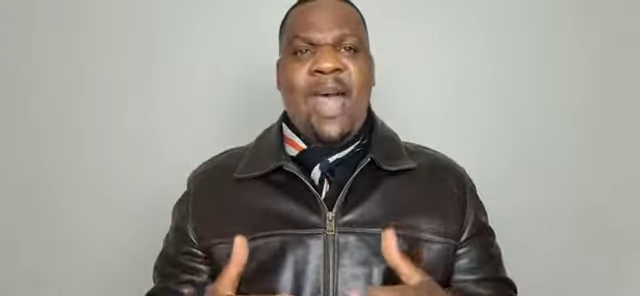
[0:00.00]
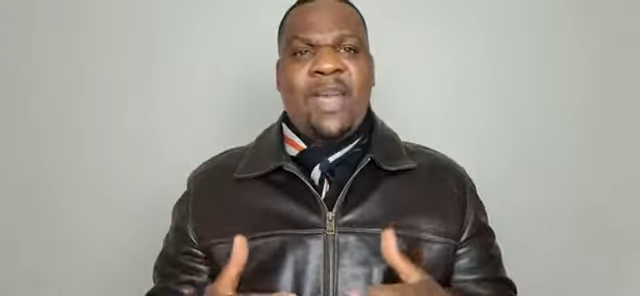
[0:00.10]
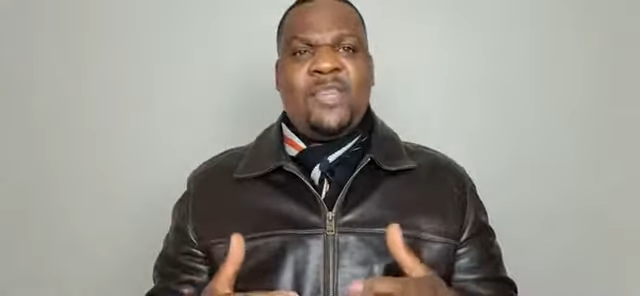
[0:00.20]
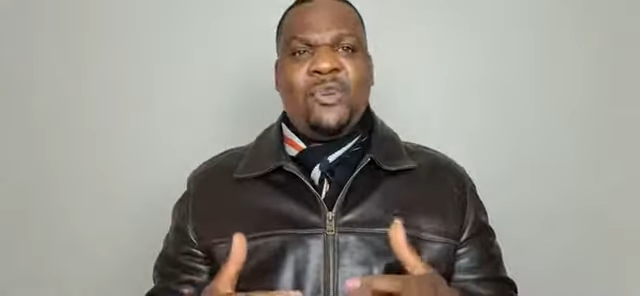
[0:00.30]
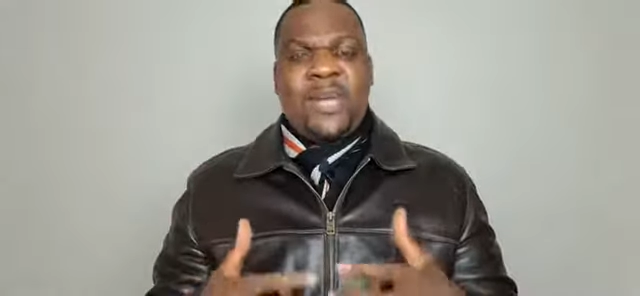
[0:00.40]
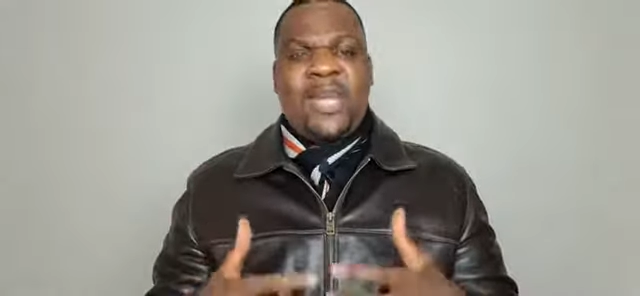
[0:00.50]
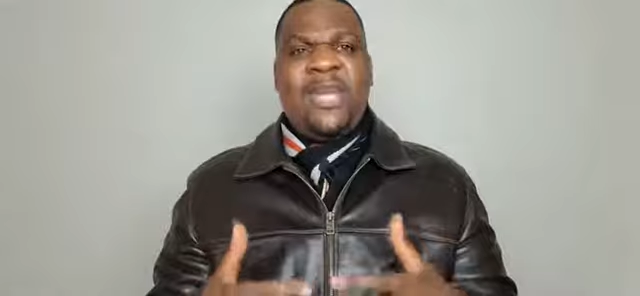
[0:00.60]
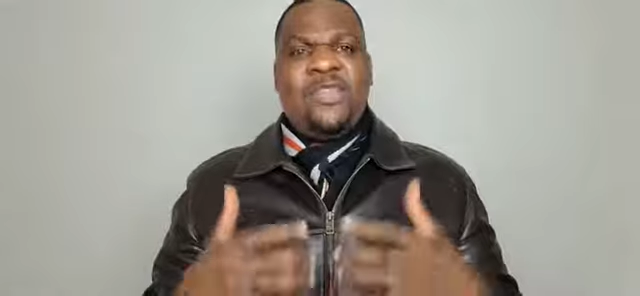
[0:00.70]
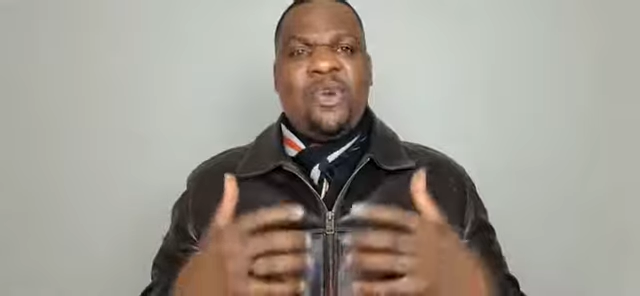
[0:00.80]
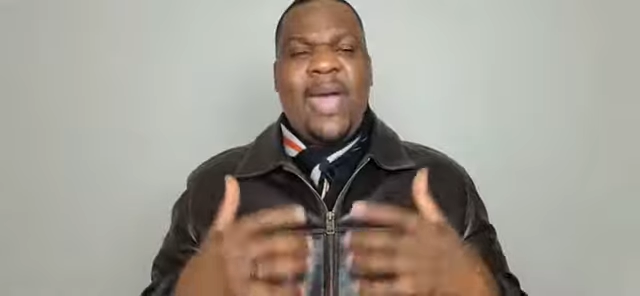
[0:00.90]
And you
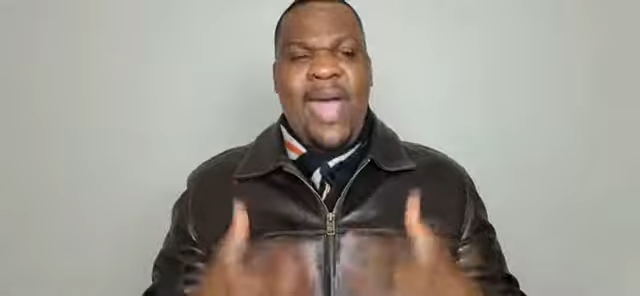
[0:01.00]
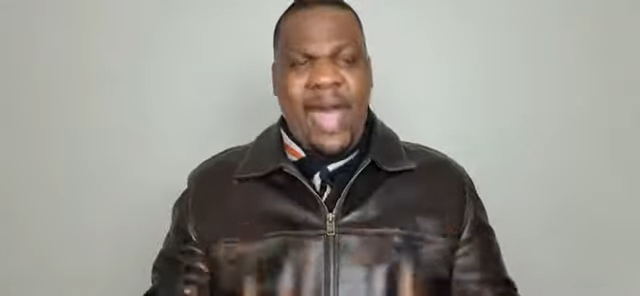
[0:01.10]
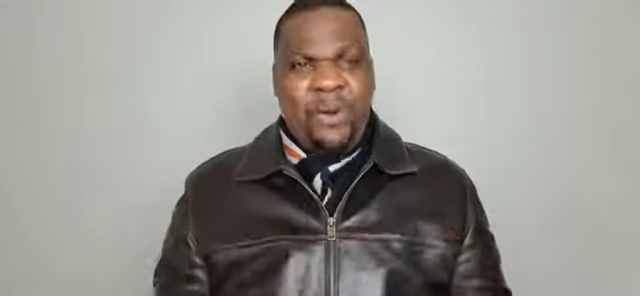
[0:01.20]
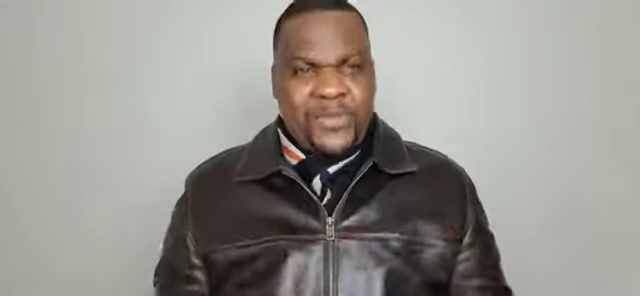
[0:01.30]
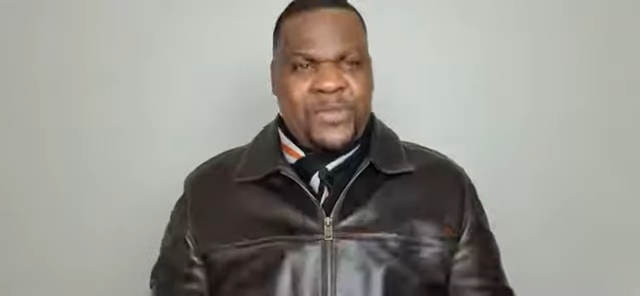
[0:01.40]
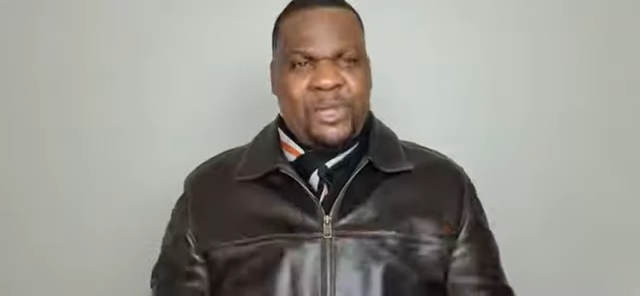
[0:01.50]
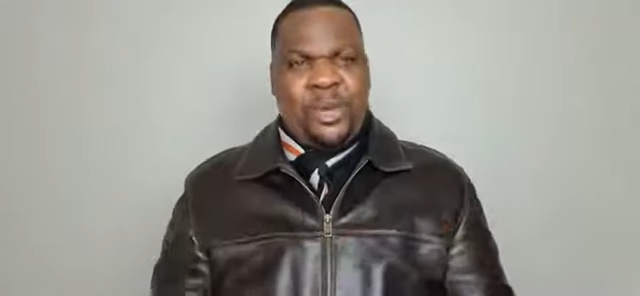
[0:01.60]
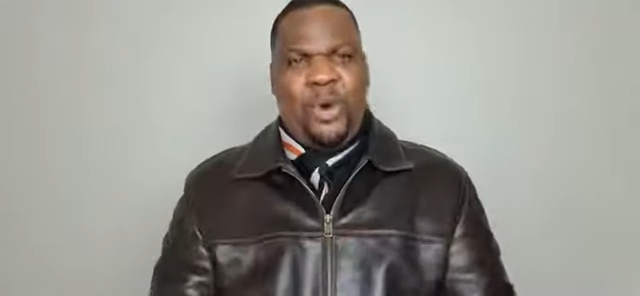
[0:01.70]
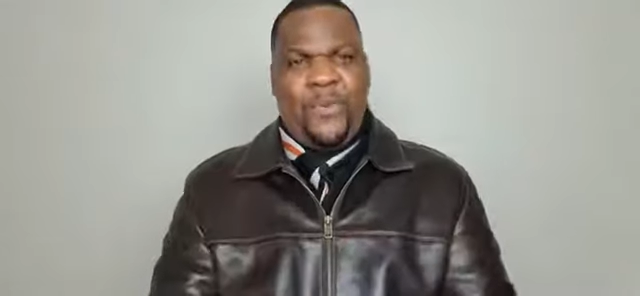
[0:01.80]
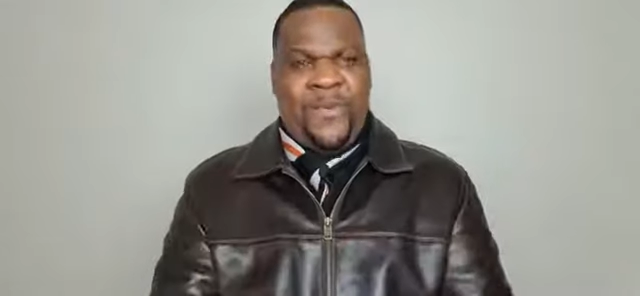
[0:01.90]
need your health to
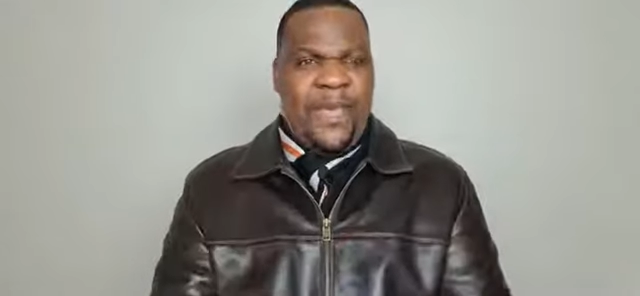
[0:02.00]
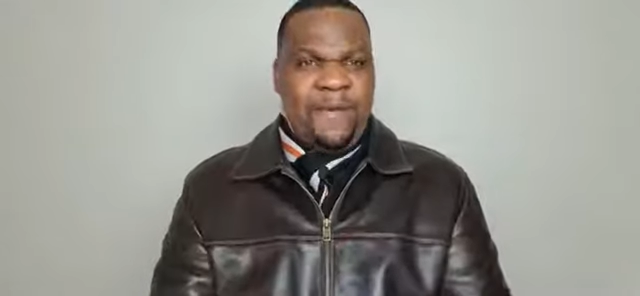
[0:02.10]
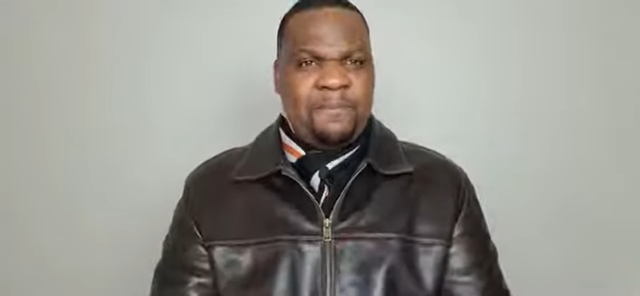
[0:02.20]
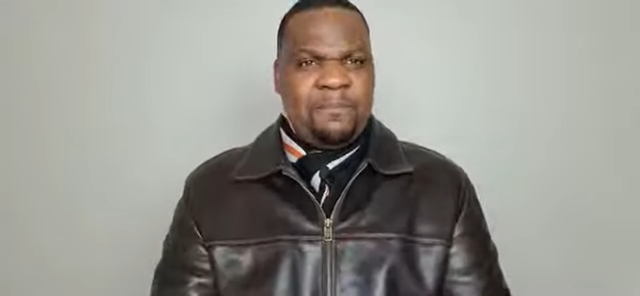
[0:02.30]
go there.